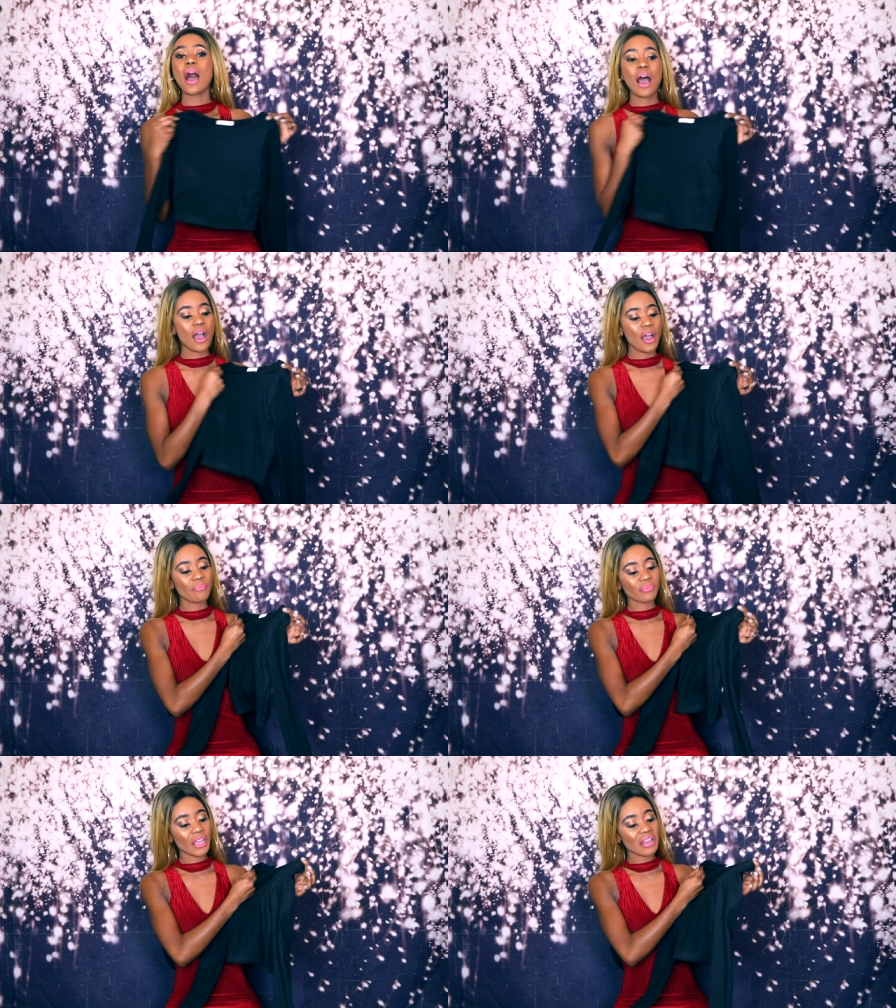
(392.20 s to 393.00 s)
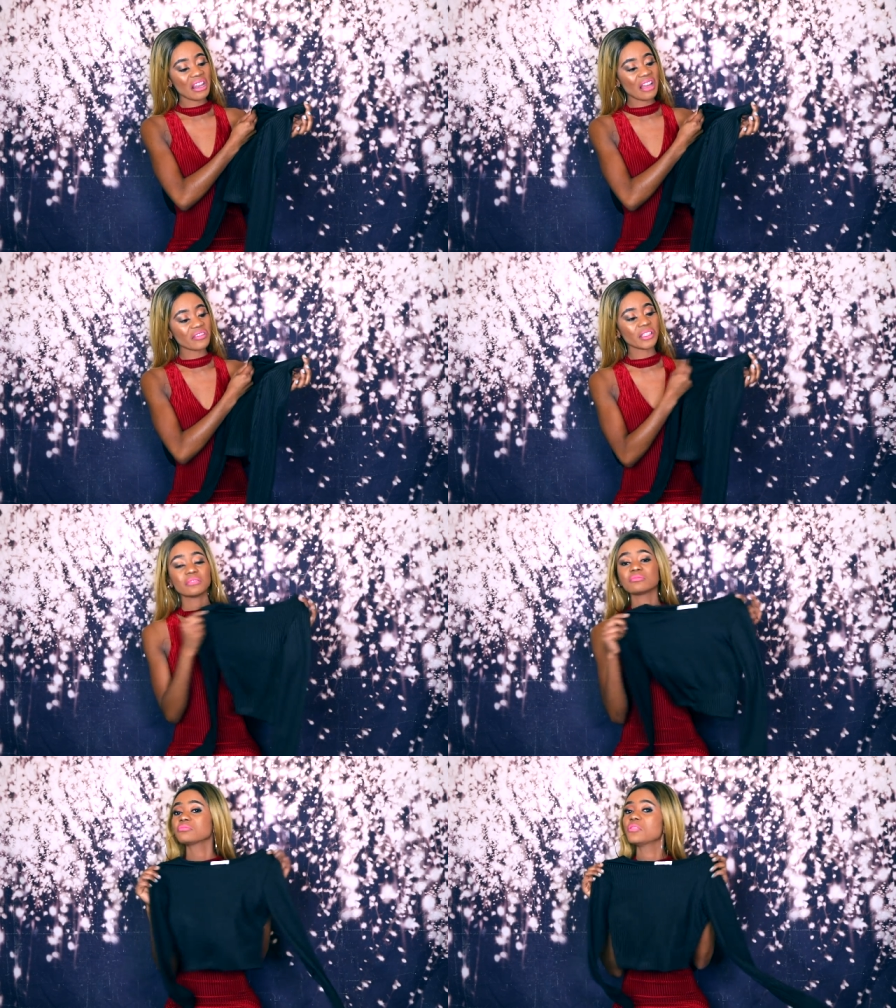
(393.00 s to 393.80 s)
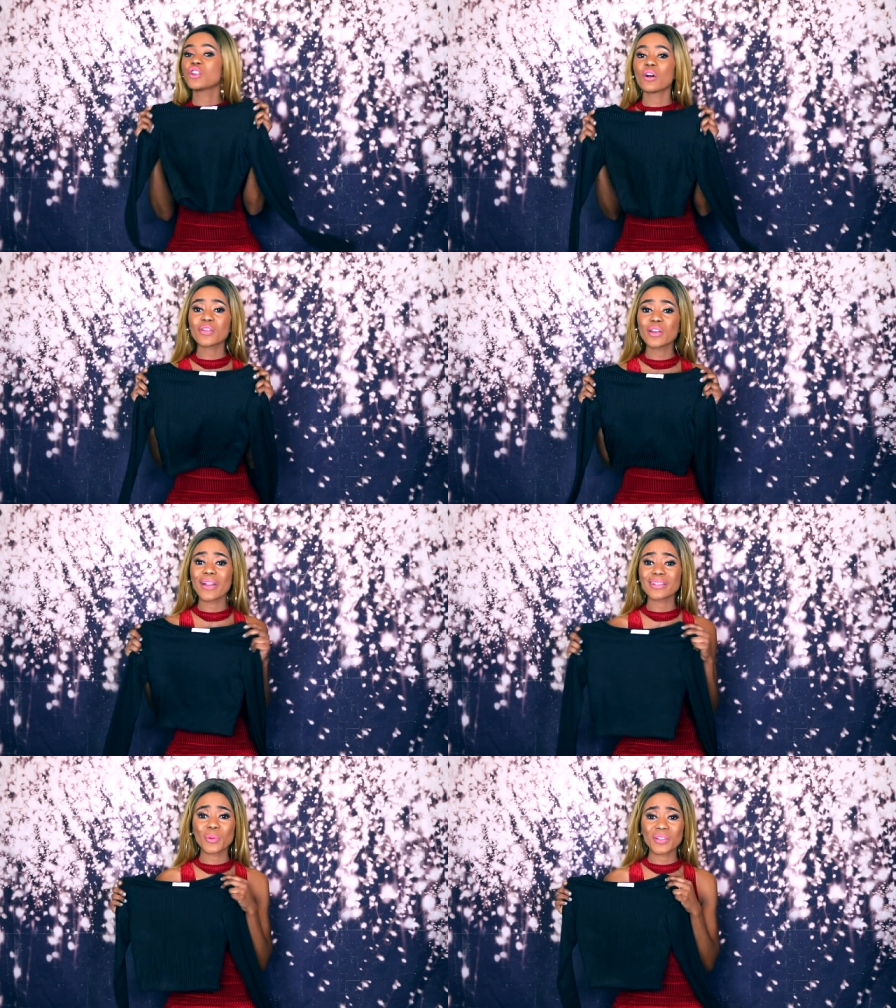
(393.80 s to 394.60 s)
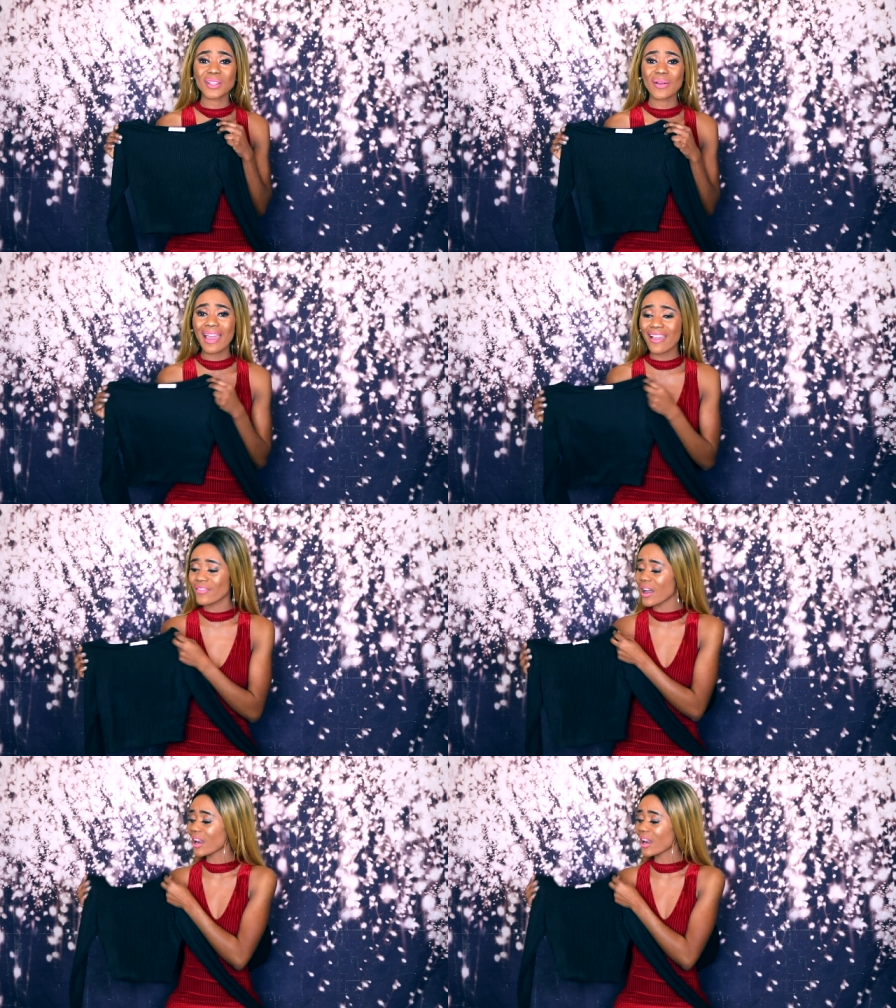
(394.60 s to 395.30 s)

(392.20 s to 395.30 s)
Um, love it. No regrets whatsoever.